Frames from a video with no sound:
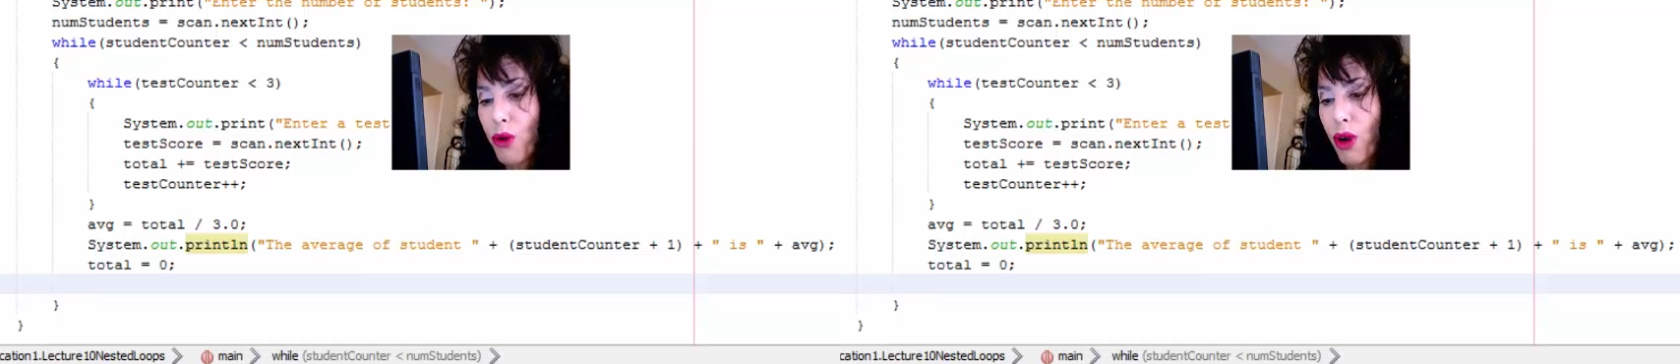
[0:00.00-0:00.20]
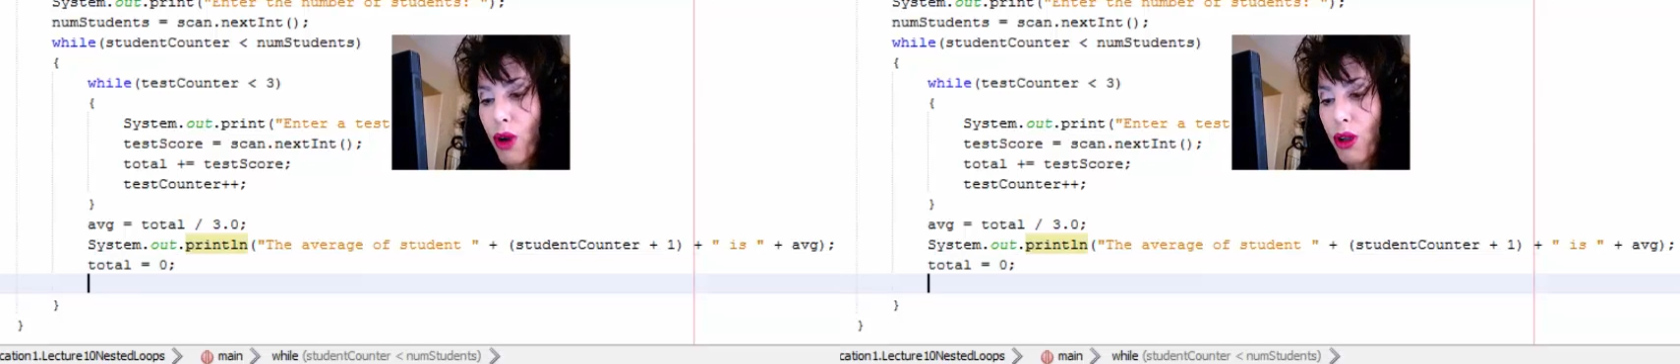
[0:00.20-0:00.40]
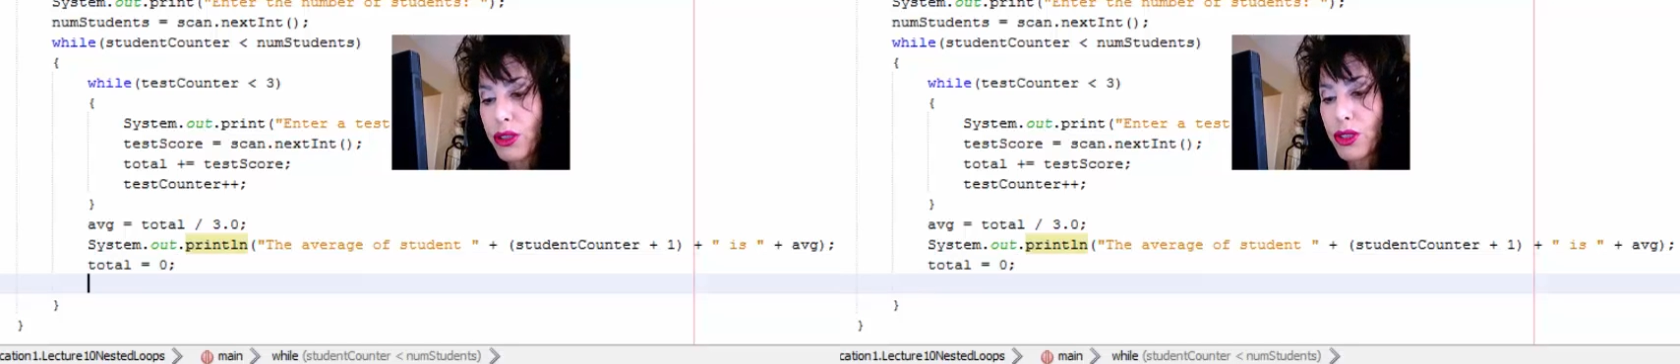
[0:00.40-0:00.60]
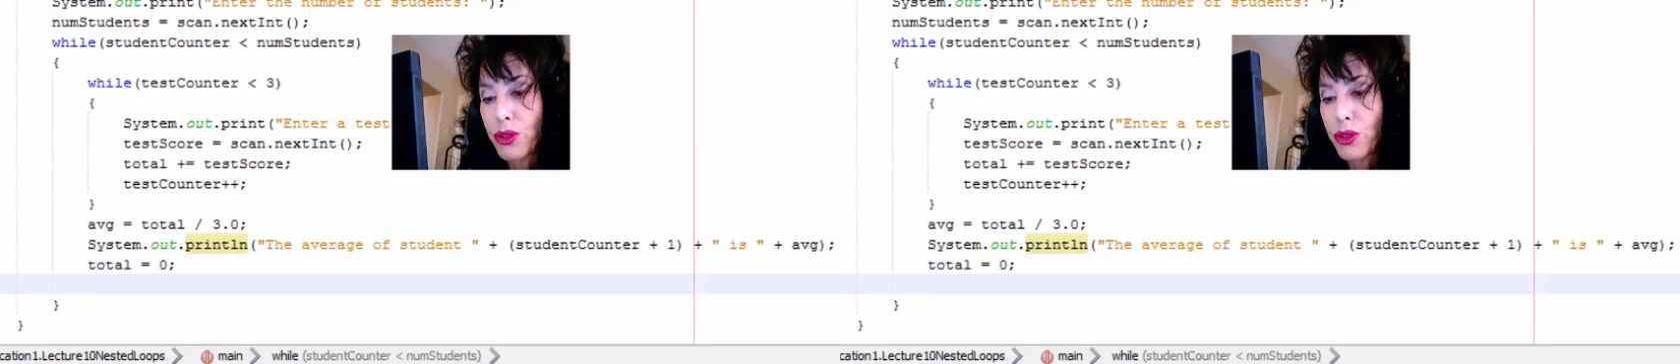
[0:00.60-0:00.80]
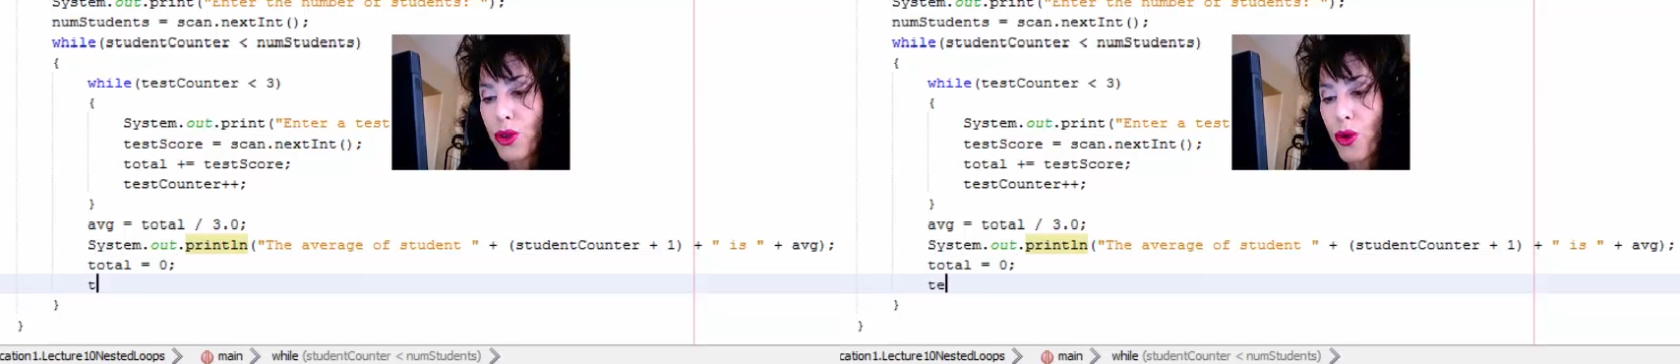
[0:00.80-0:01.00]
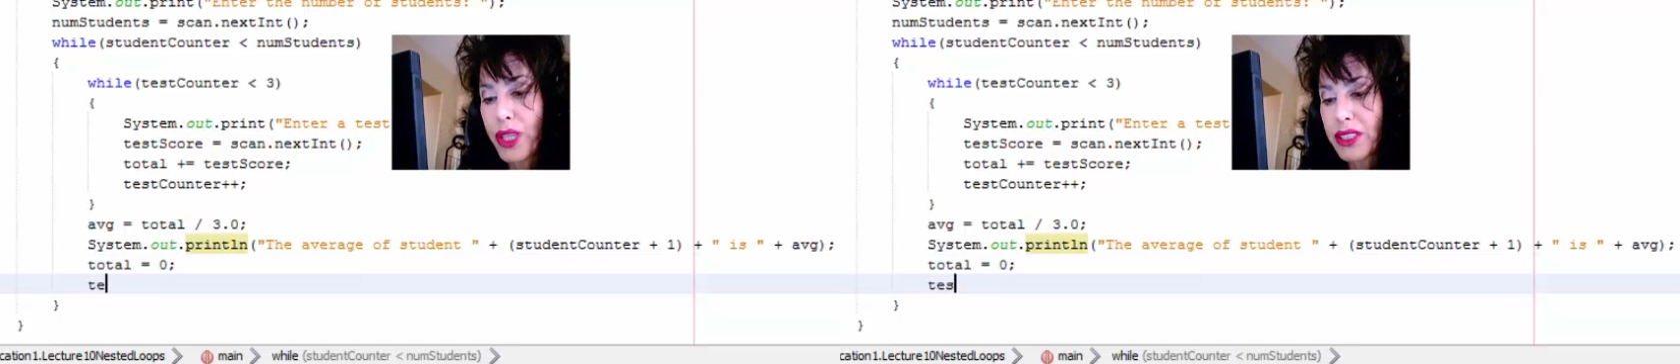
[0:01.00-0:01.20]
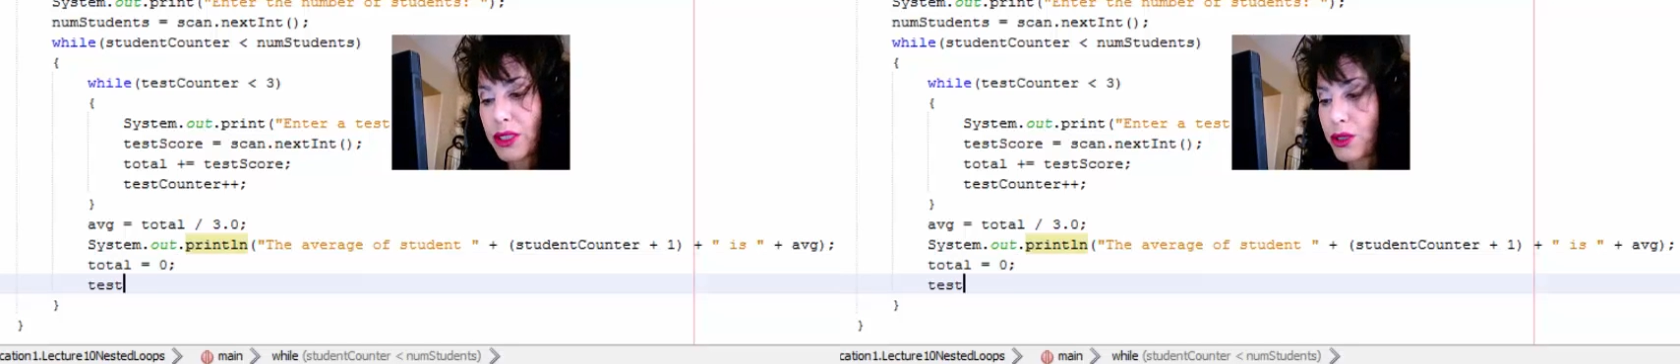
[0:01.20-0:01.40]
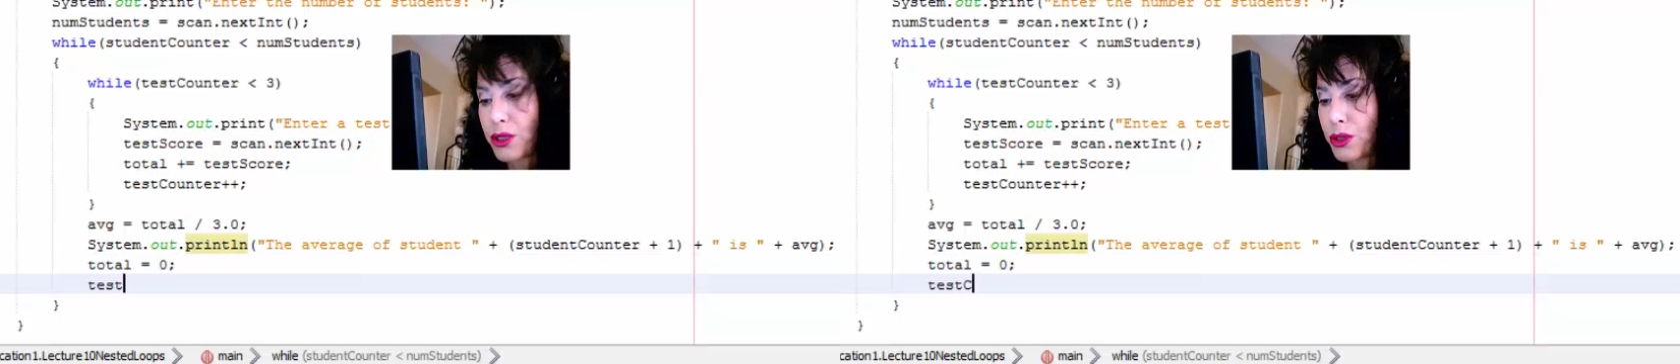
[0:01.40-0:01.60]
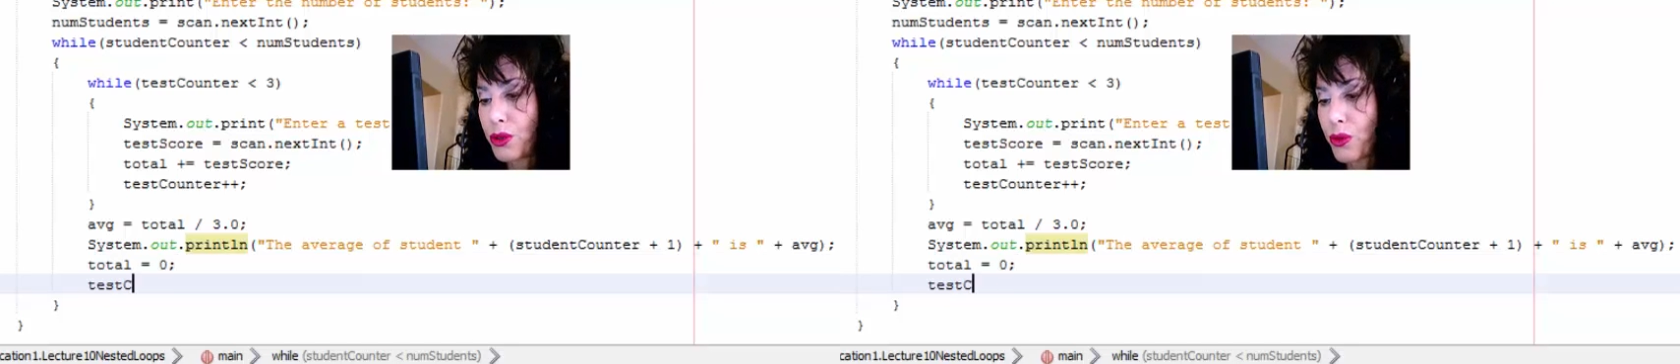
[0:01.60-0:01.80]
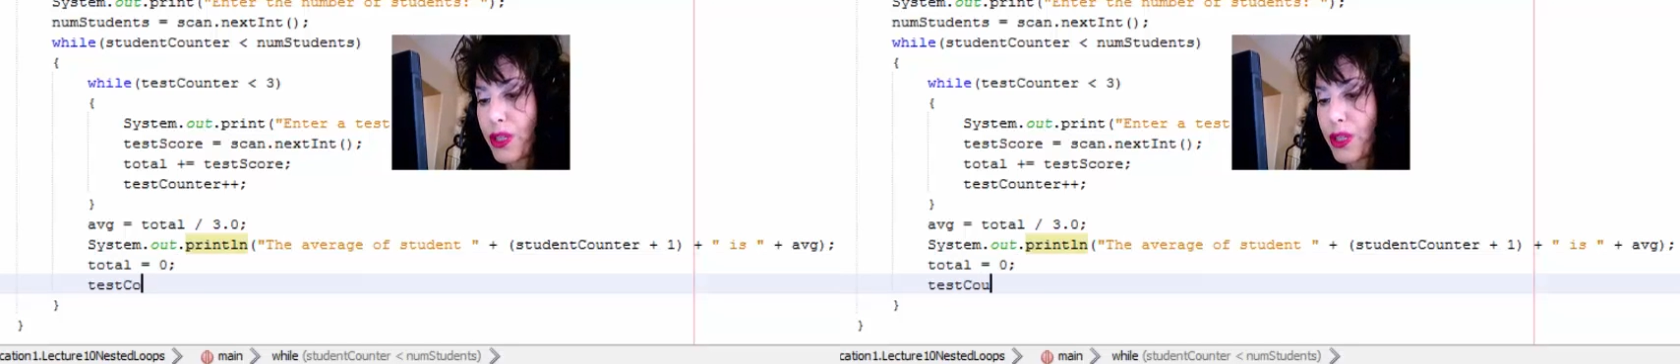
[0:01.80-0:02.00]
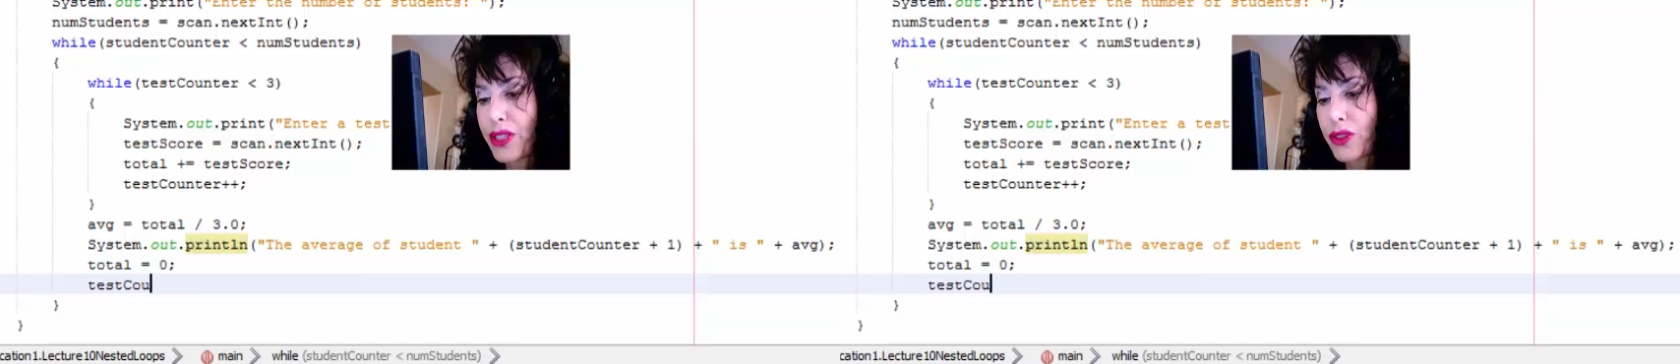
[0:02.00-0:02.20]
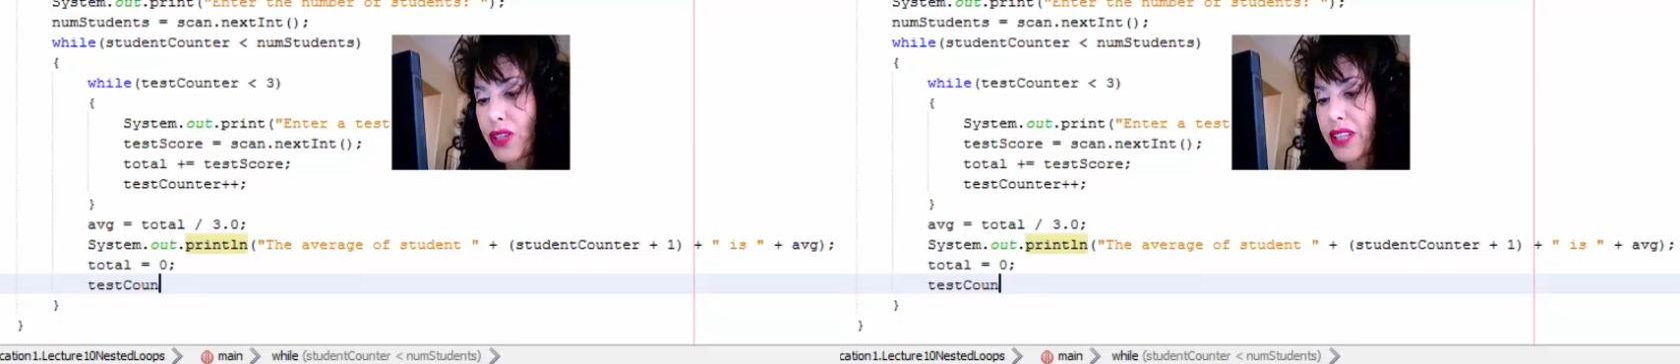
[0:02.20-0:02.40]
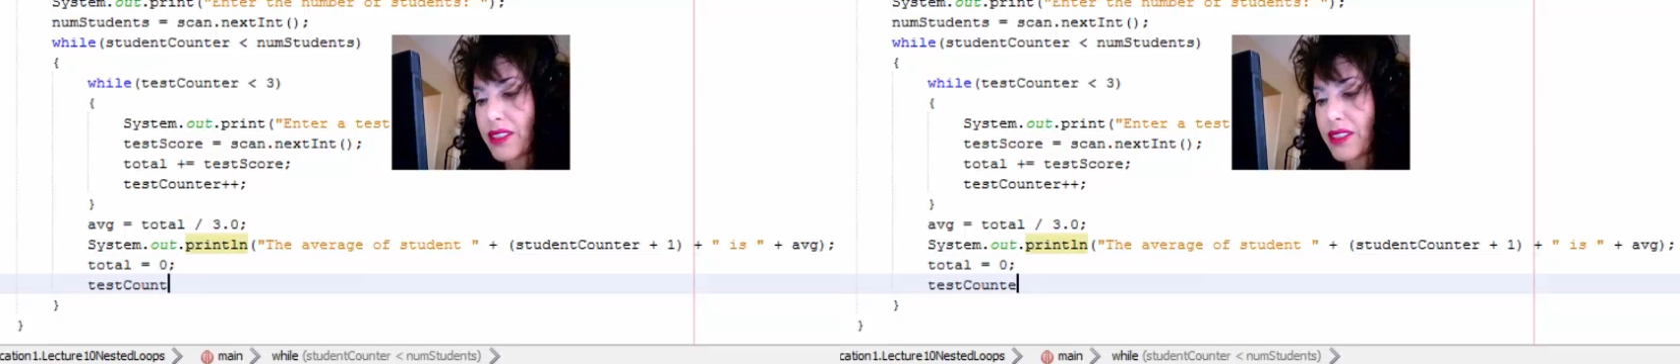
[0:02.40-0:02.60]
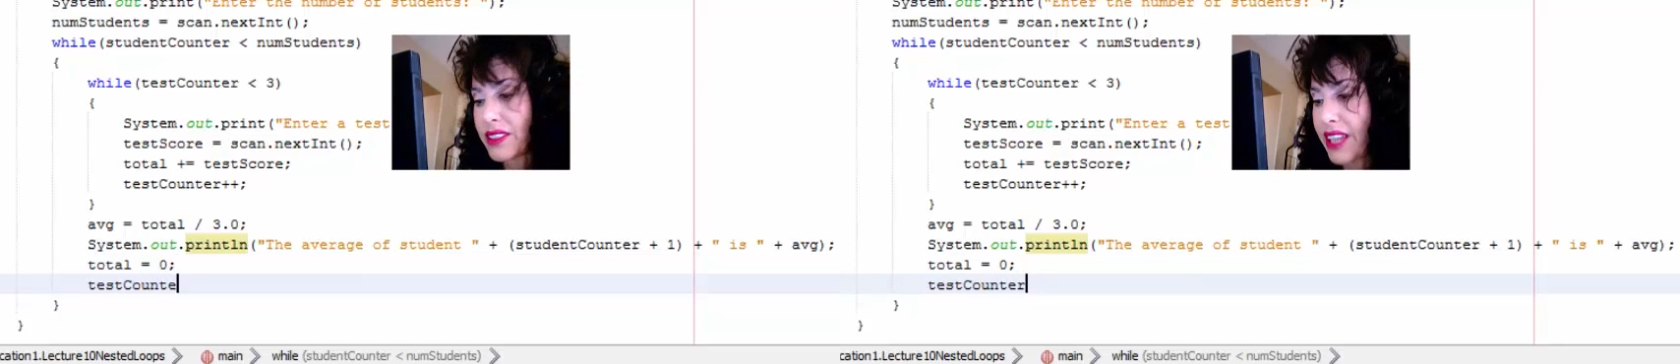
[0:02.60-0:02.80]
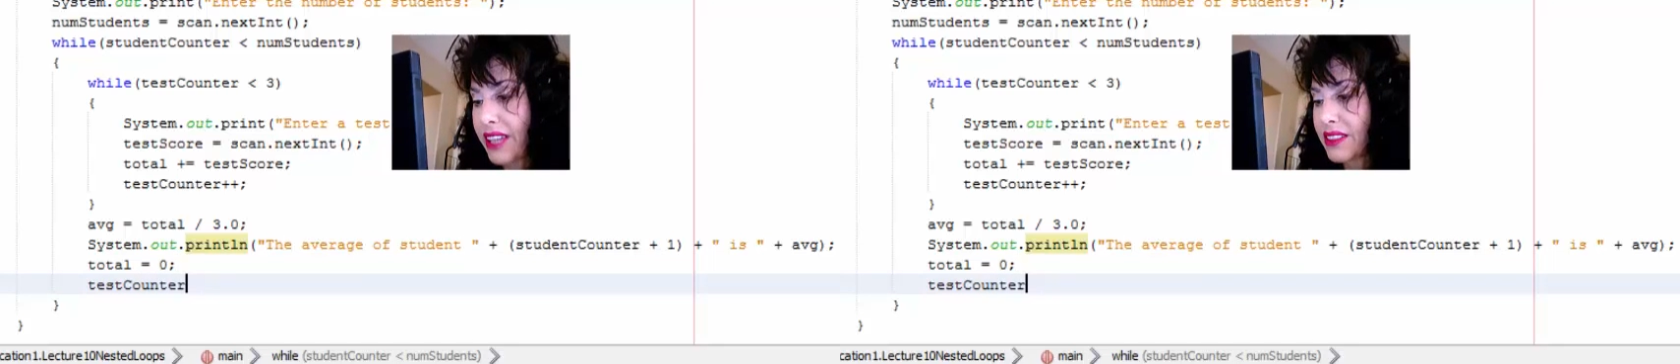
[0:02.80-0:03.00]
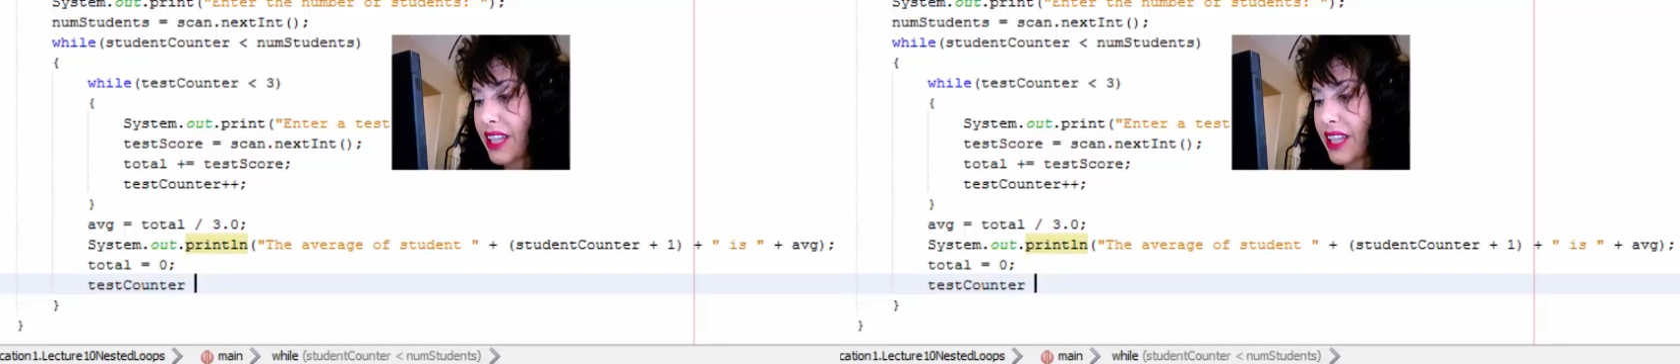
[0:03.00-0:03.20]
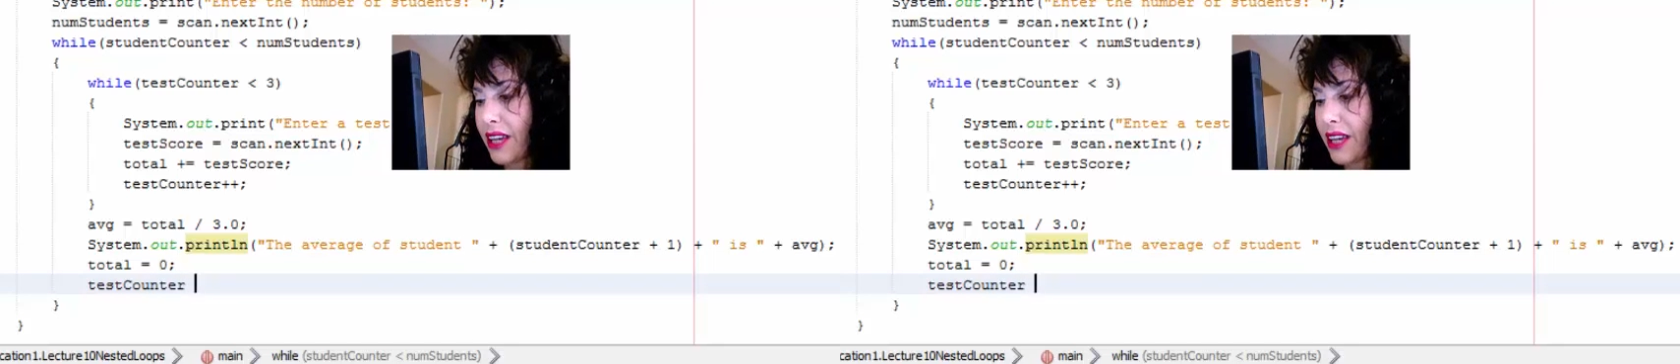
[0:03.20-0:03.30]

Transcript: We're also going to reset the test